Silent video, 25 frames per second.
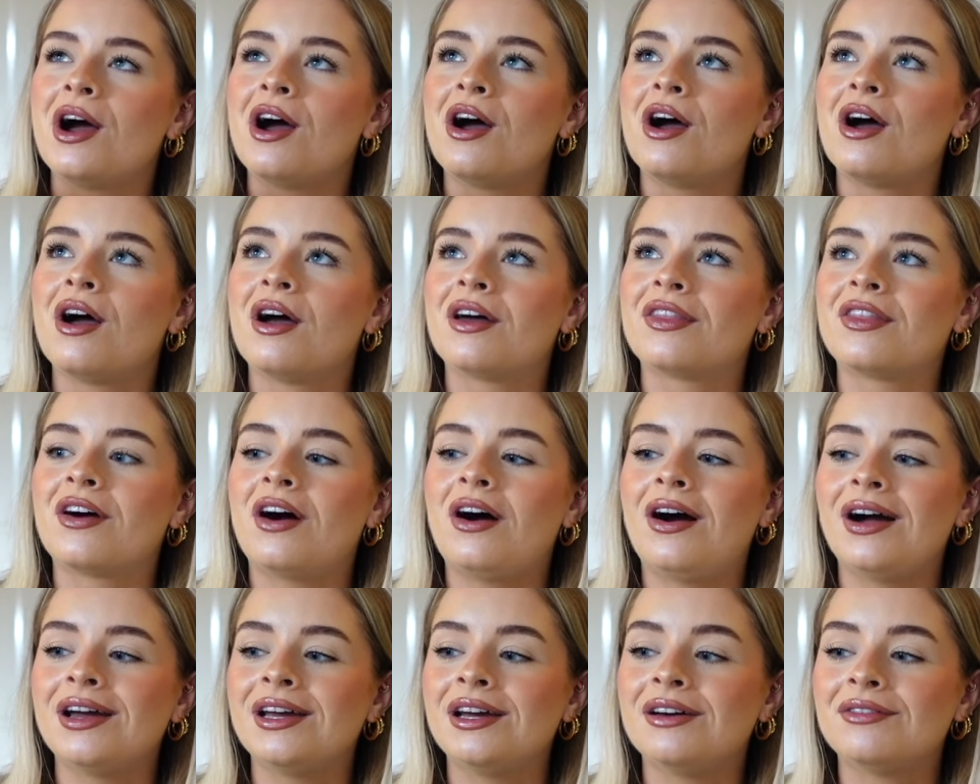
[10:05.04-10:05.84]
uh, the
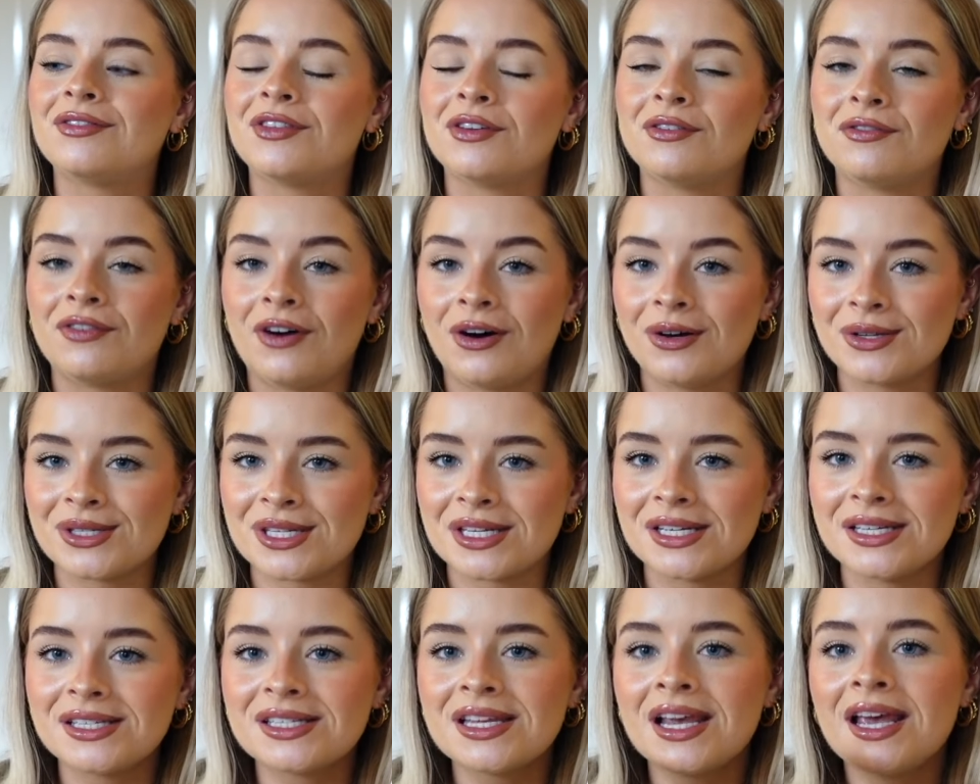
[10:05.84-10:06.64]
height of the
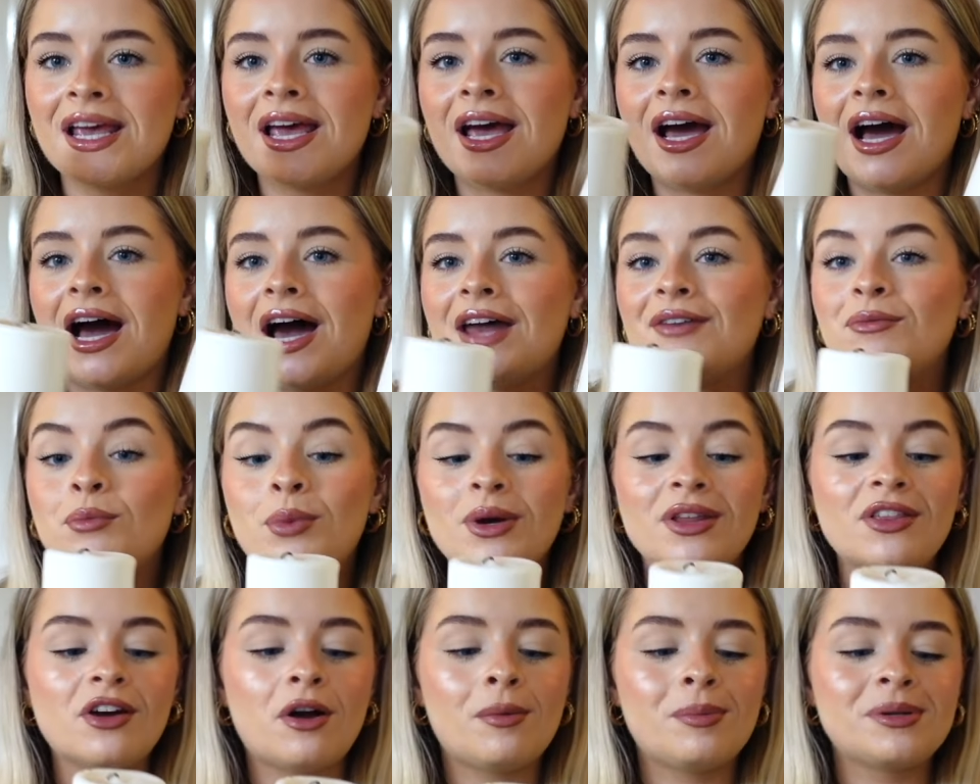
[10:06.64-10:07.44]
vases. And
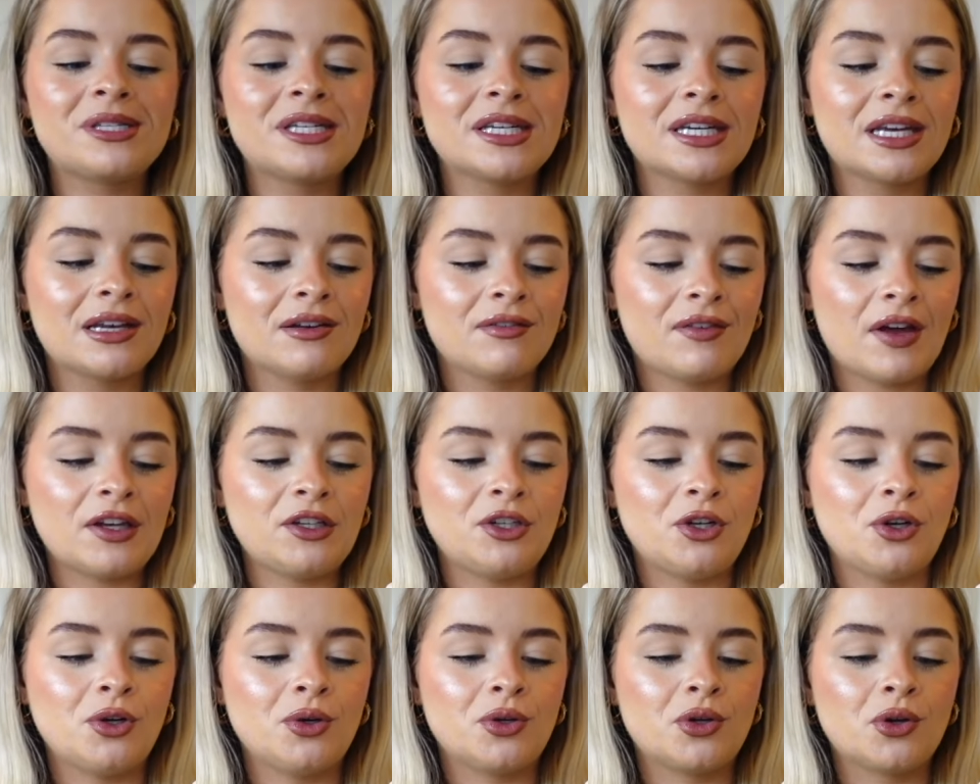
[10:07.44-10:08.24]
with our particular
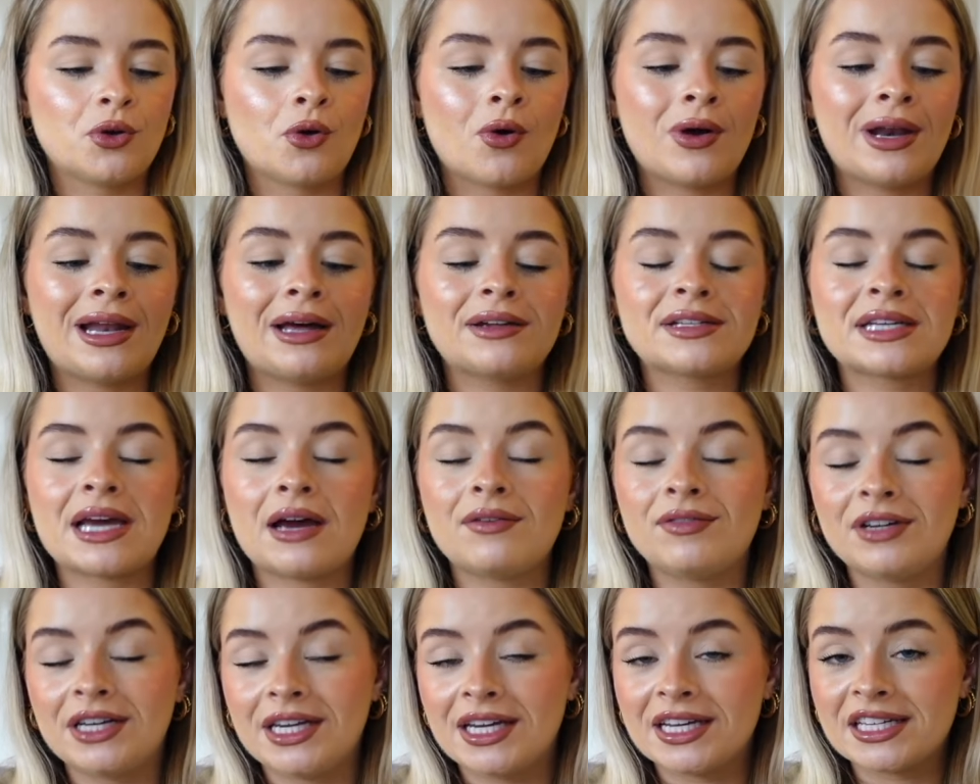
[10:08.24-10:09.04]
venue, you're not allowed to
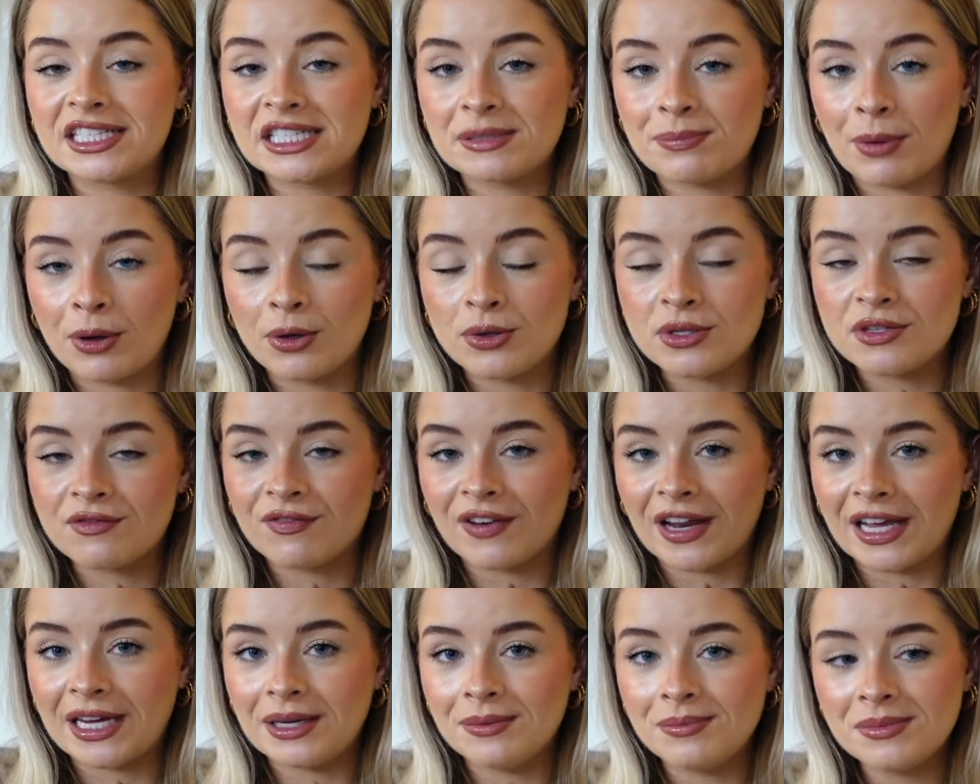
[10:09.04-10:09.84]
have any exposed
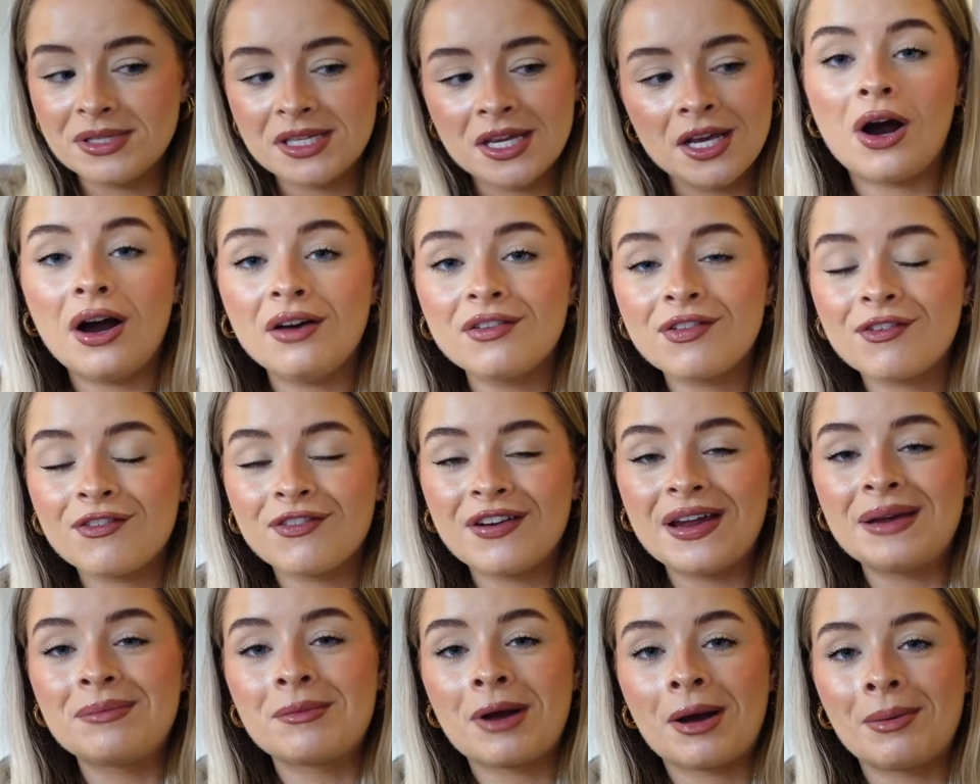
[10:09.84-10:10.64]
flames. You can't have the
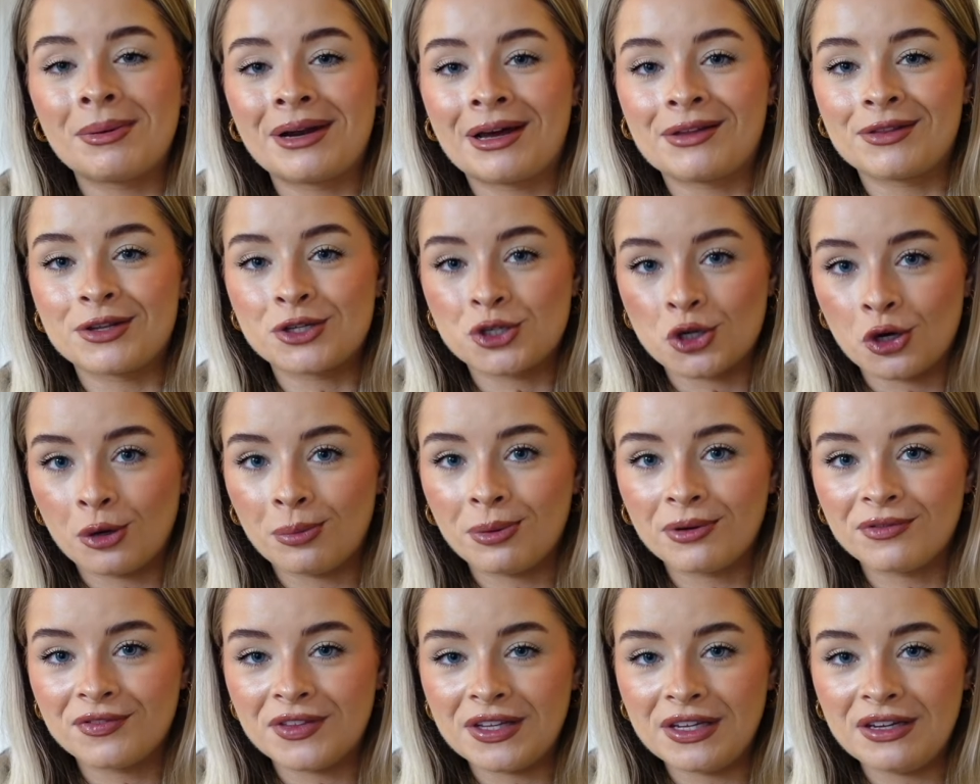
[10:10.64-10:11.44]
flame coming out the
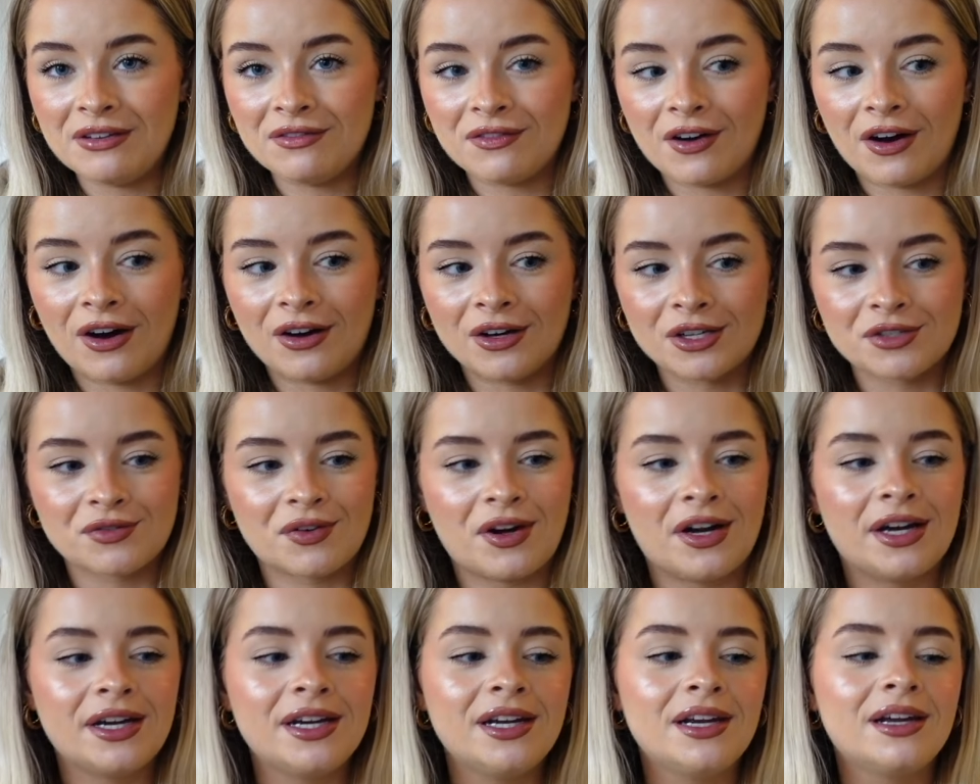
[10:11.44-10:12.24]
top of the vase,
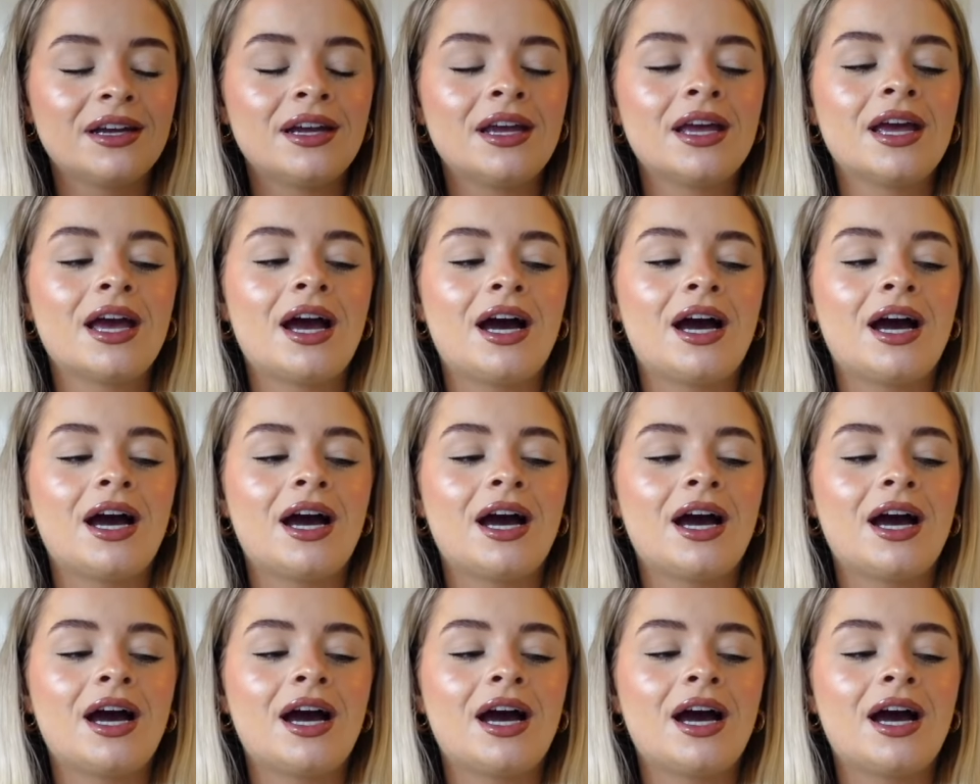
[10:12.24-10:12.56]
right?